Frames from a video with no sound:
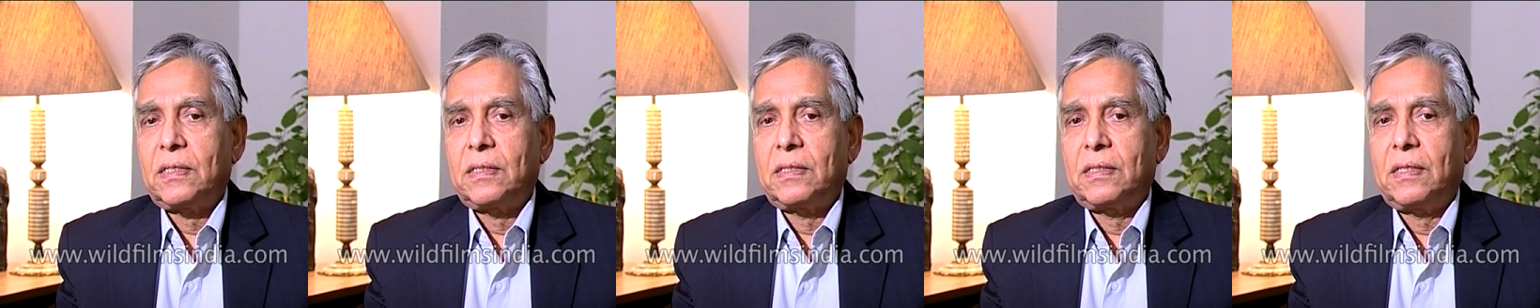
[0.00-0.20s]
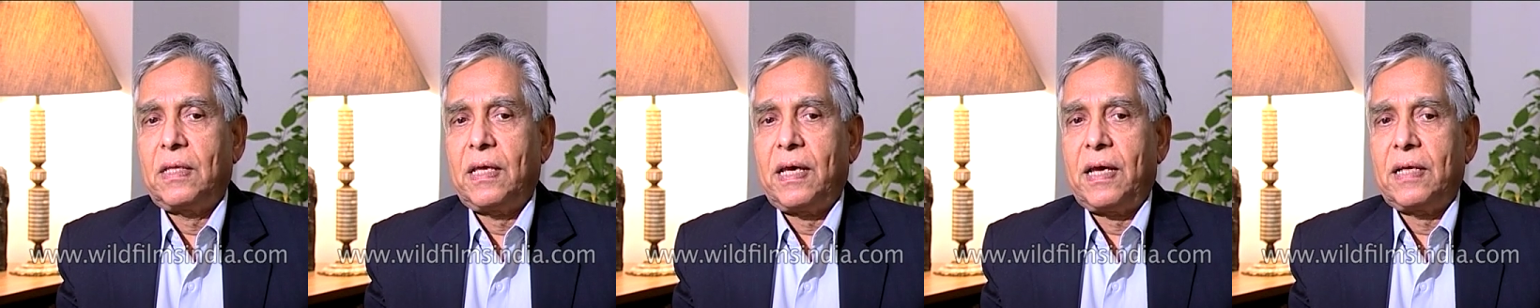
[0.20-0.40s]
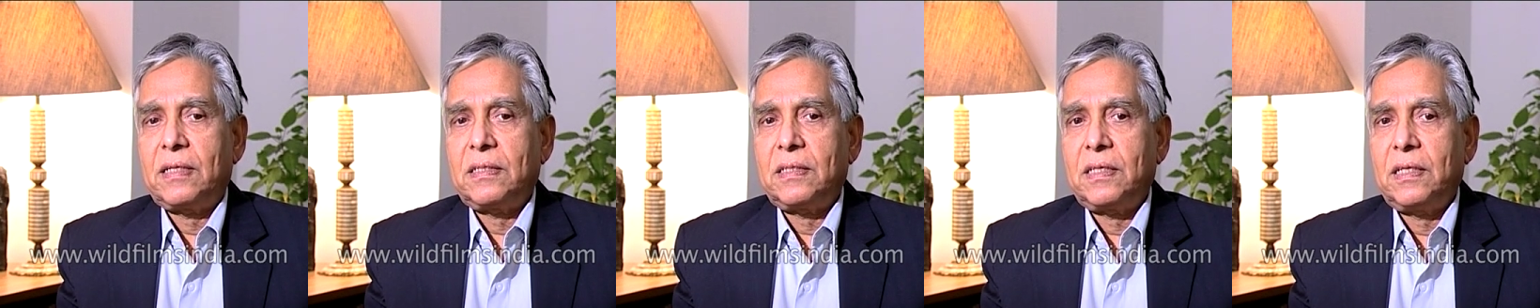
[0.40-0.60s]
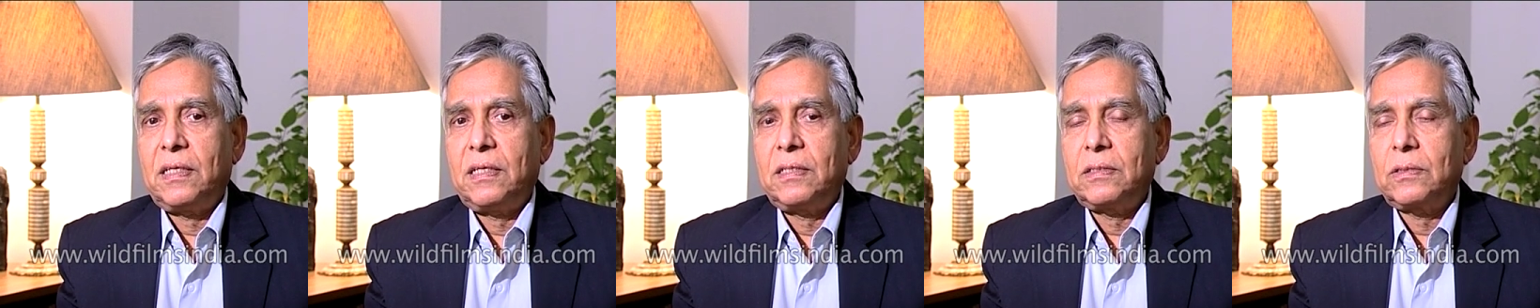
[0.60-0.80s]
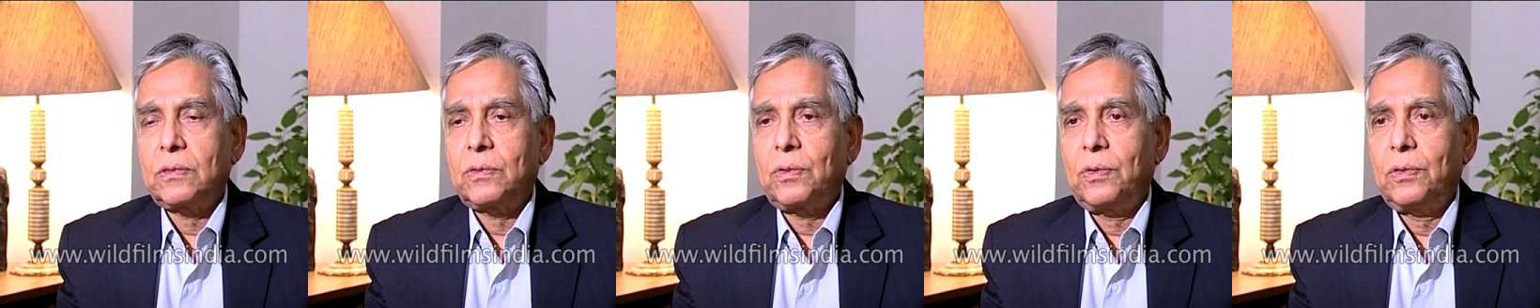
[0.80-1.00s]
that he
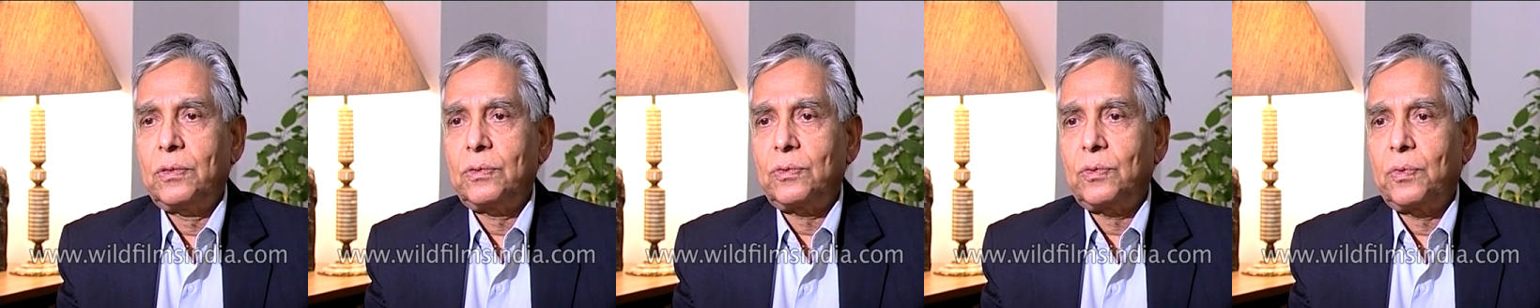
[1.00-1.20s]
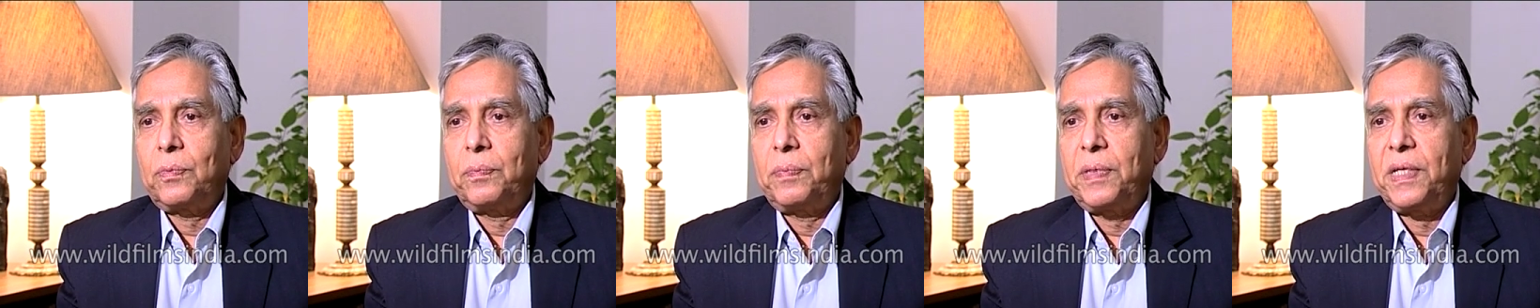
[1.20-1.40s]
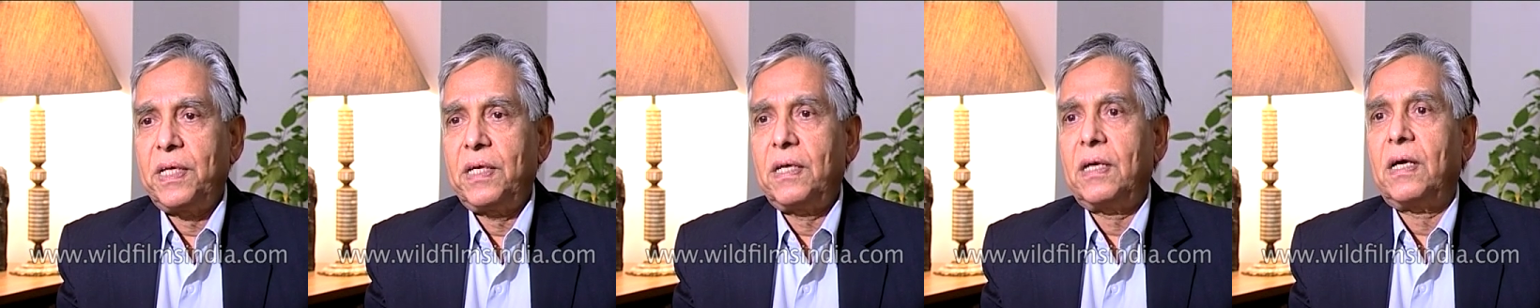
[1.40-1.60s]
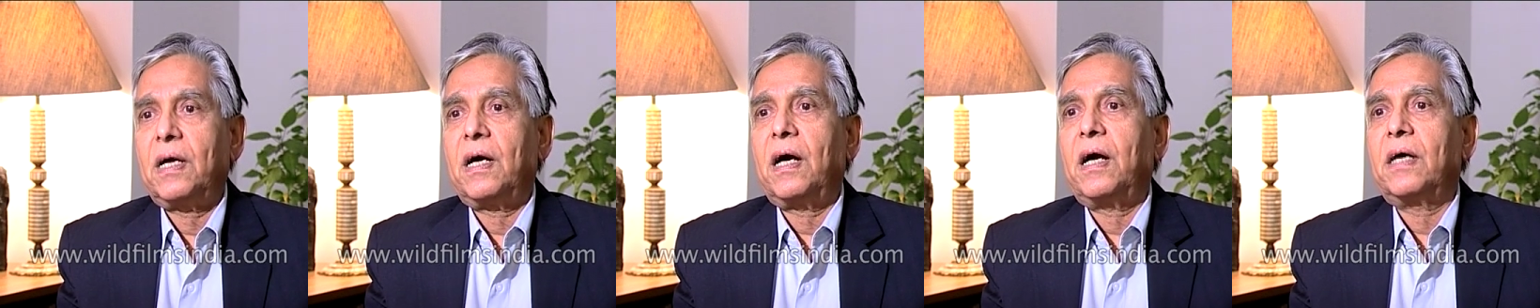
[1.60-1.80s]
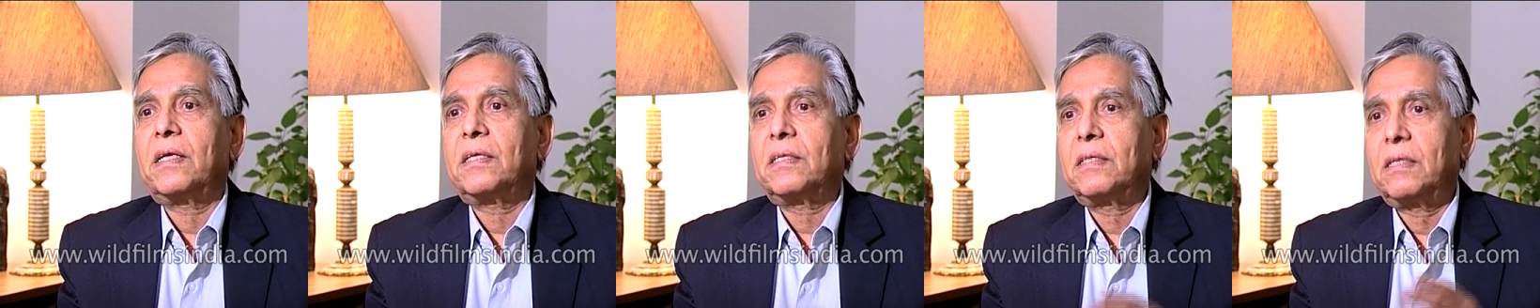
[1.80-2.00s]
is going to bring
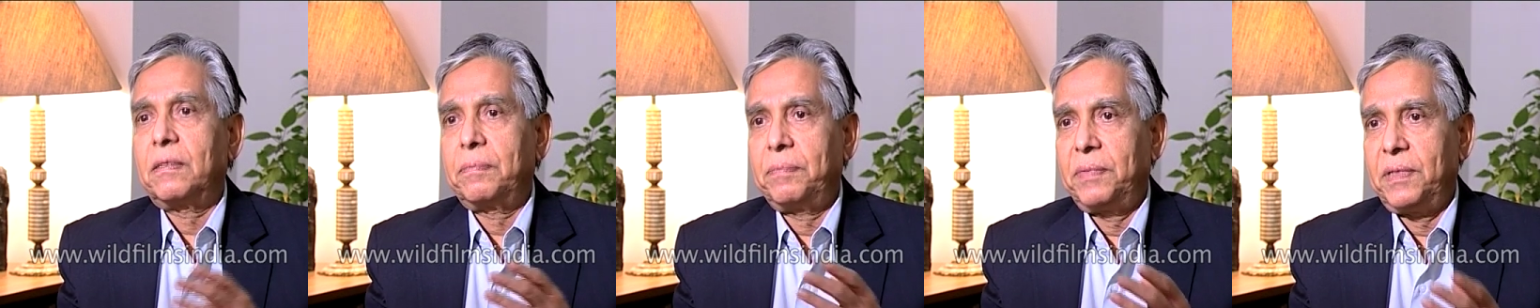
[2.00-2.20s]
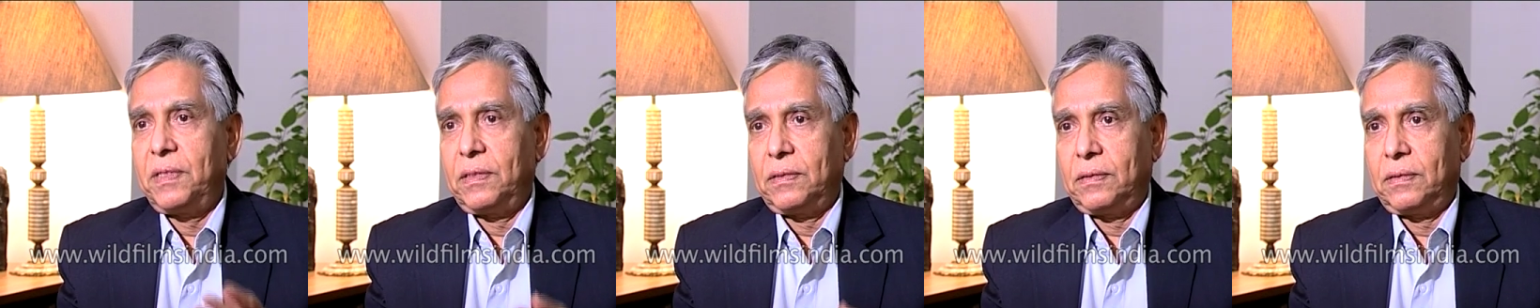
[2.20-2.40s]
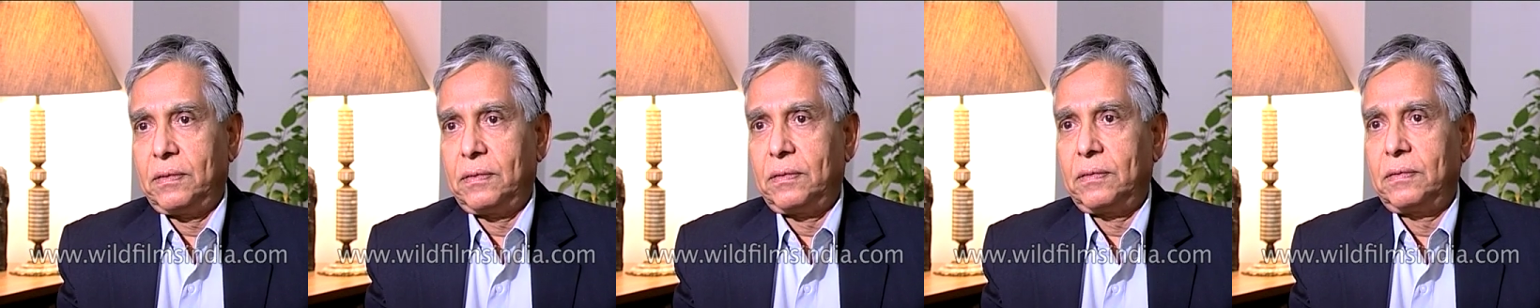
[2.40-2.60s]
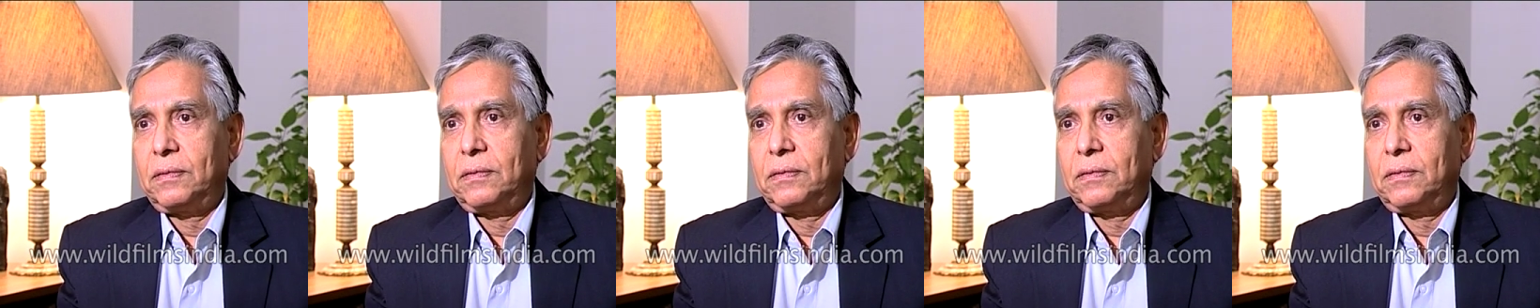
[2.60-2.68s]
another bill